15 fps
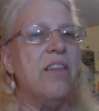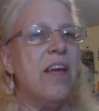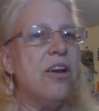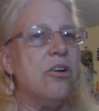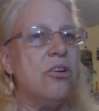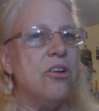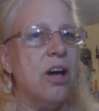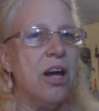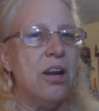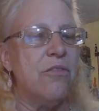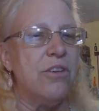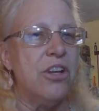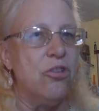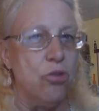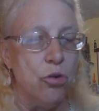they could not have
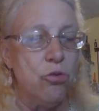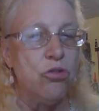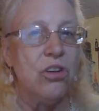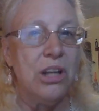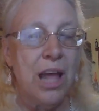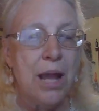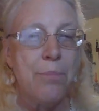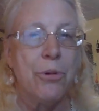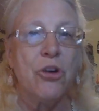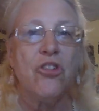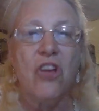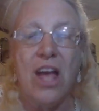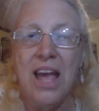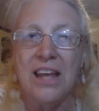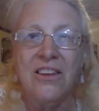induced labor
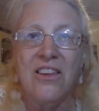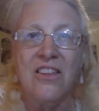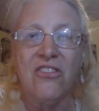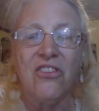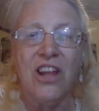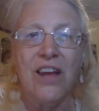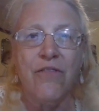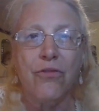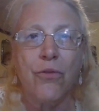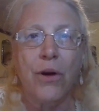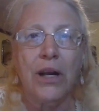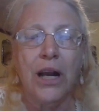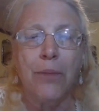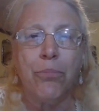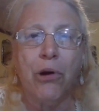to end this
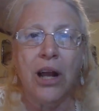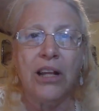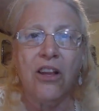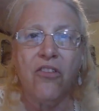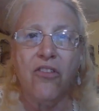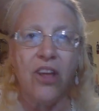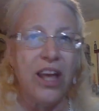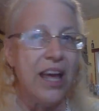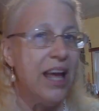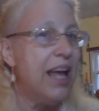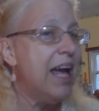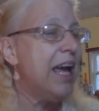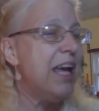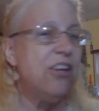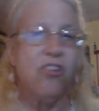life-threatening pregnancy.
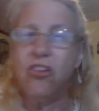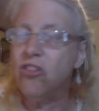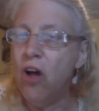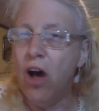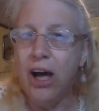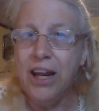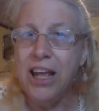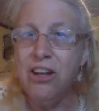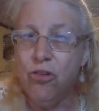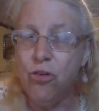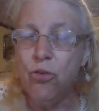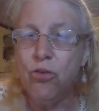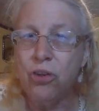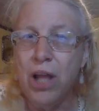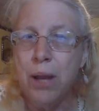He did not
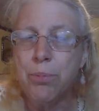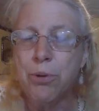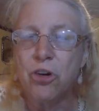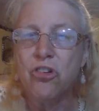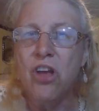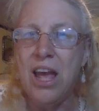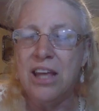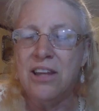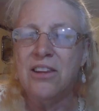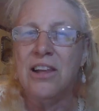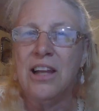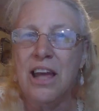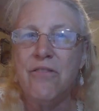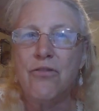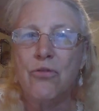induce labor to end the
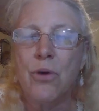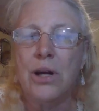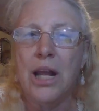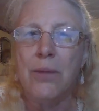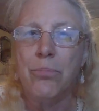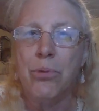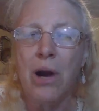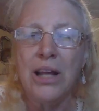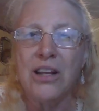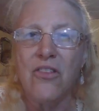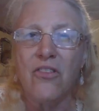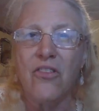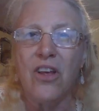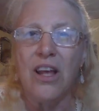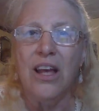life-threatening
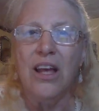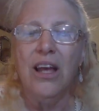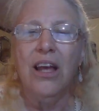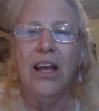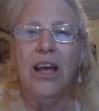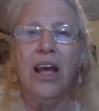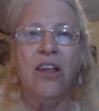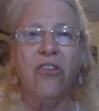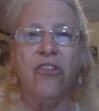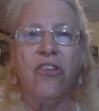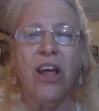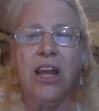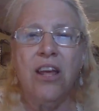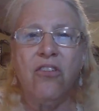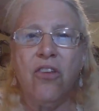pregnancy.
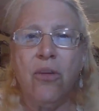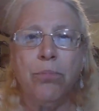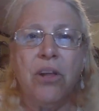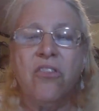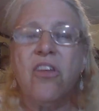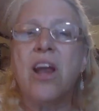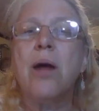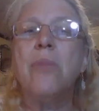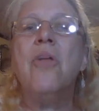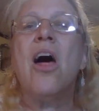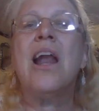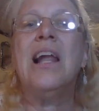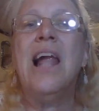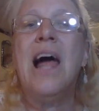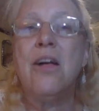Instead, he simply said, I'm
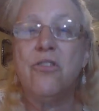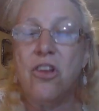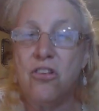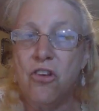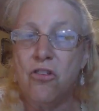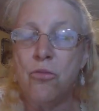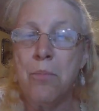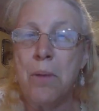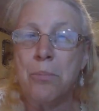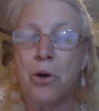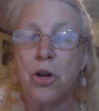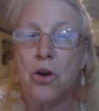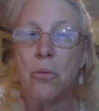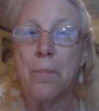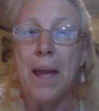not allowed to dismember
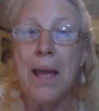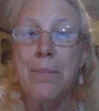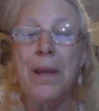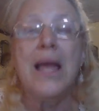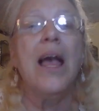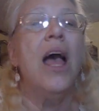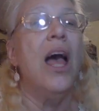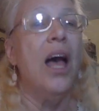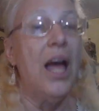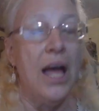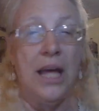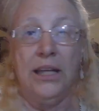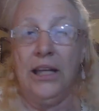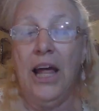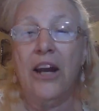your baby
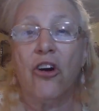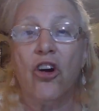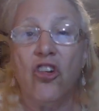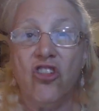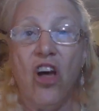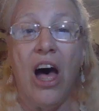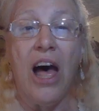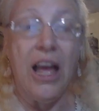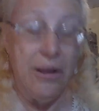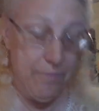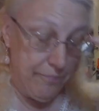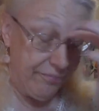and let her die.